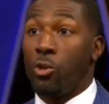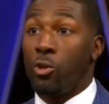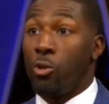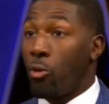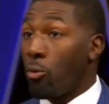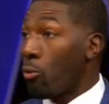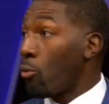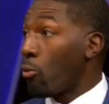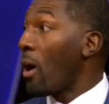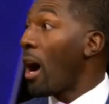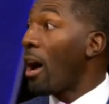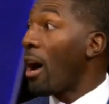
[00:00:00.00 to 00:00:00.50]

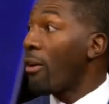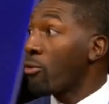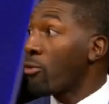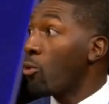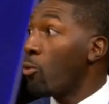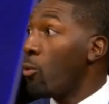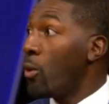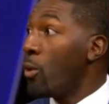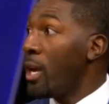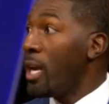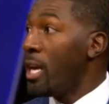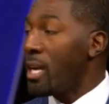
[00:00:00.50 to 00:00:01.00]
throughout the
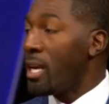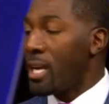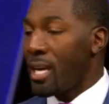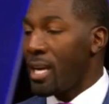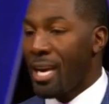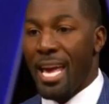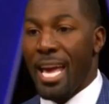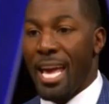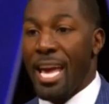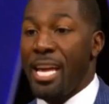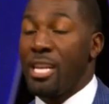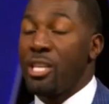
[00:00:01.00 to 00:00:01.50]
week,
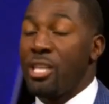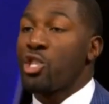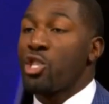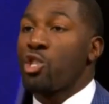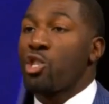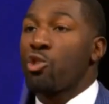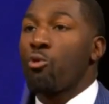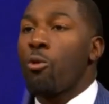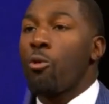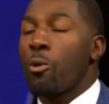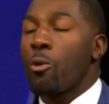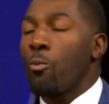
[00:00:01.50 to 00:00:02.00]
in
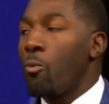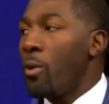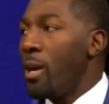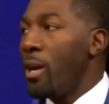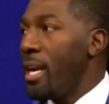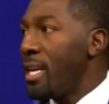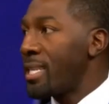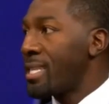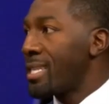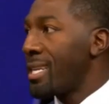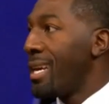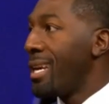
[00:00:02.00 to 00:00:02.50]
short
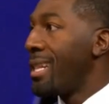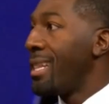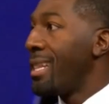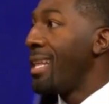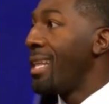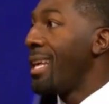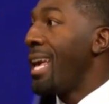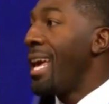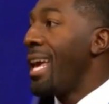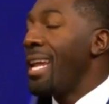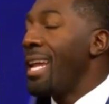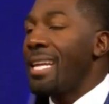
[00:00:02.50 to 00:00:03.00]
weeks,
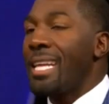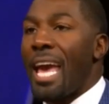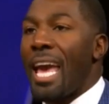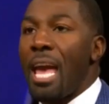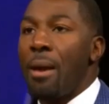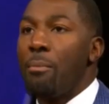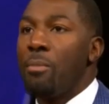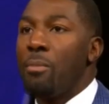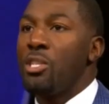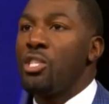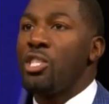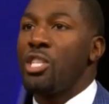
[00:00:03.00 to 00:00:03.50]
the
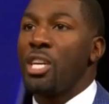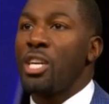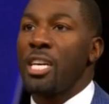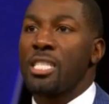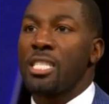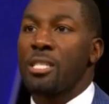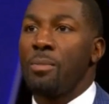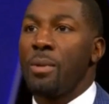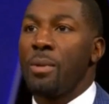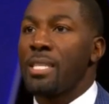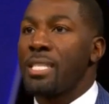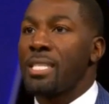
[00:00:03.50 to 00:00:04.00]
in-game
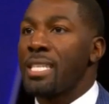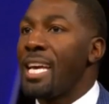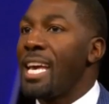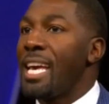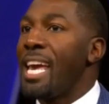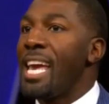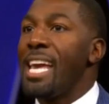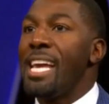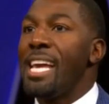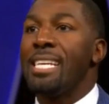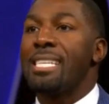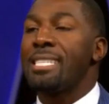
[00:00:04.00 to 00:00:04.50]
adjustments,
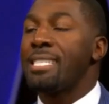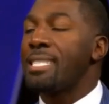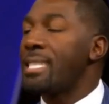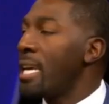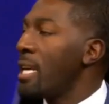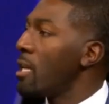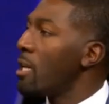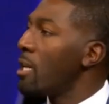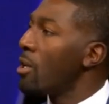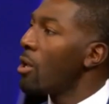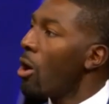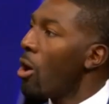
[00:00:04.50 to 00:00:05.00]
he's
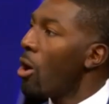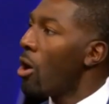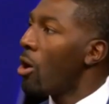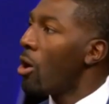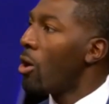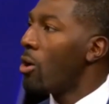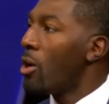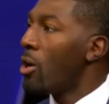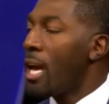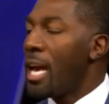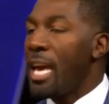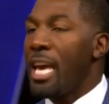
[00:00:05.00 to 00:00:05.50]
seen it
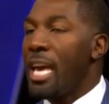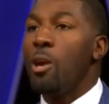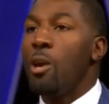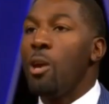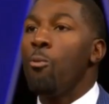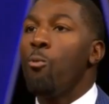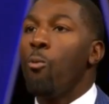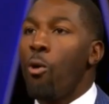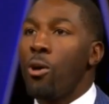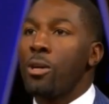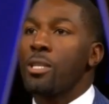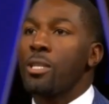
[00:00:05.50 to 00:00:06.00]
all. He
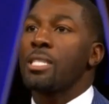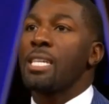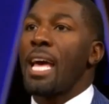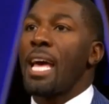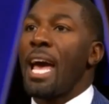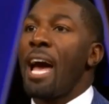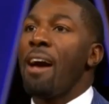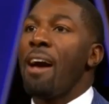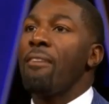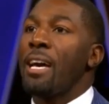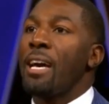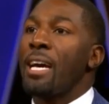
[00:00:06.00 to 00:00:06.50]
wants to
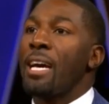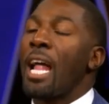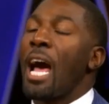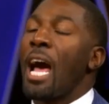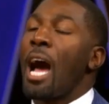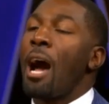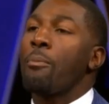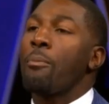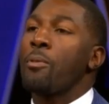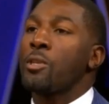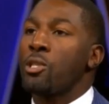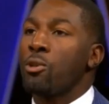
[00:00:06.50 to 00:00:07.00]
have that
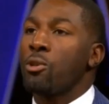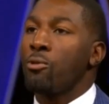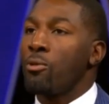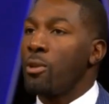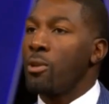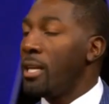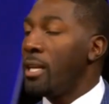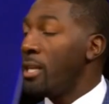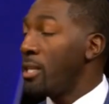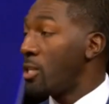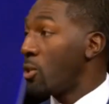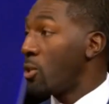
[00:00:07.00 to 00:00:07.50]

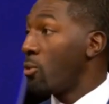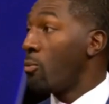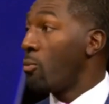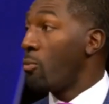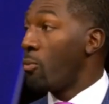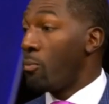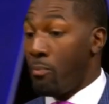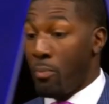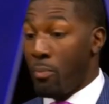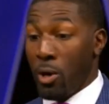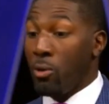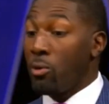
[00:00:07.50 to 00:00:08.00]
opportunity to
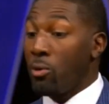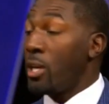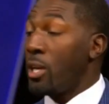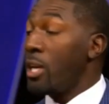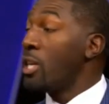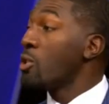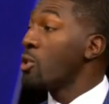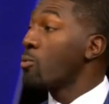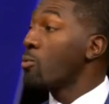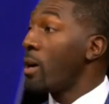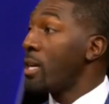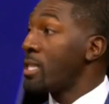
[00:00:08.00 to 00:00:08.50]
build
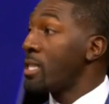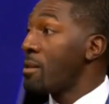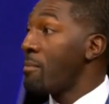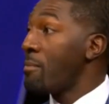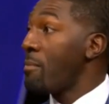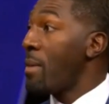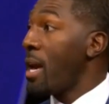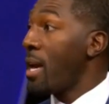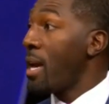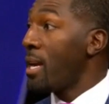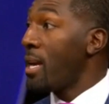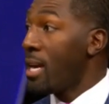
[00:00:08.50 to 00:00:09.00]
his
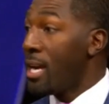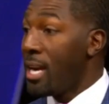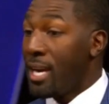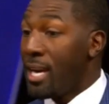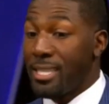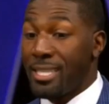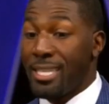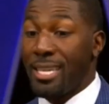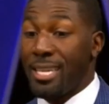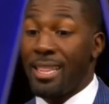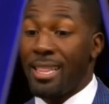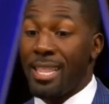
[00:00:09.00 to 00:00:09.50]
resume,
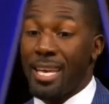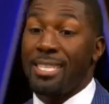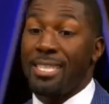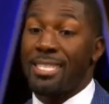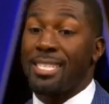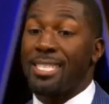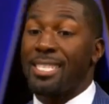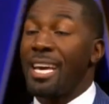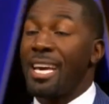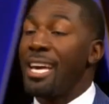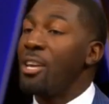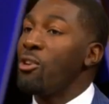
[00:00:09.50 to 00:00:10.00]
to then
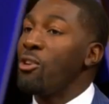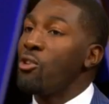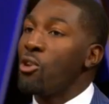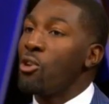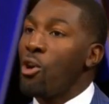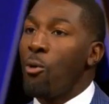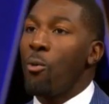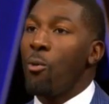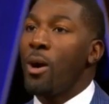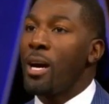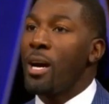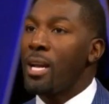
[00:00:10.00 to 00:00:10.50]
say, you
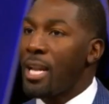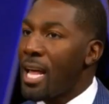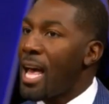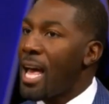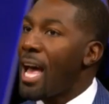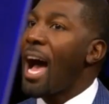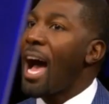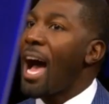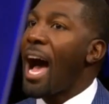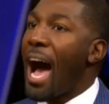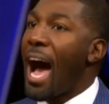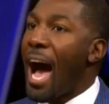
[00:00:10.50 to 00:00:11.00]
know what,
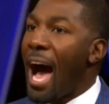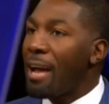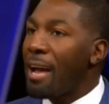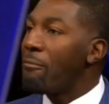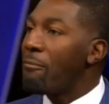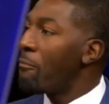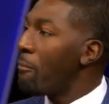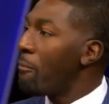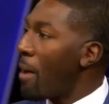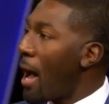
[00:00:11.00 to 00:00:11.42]
I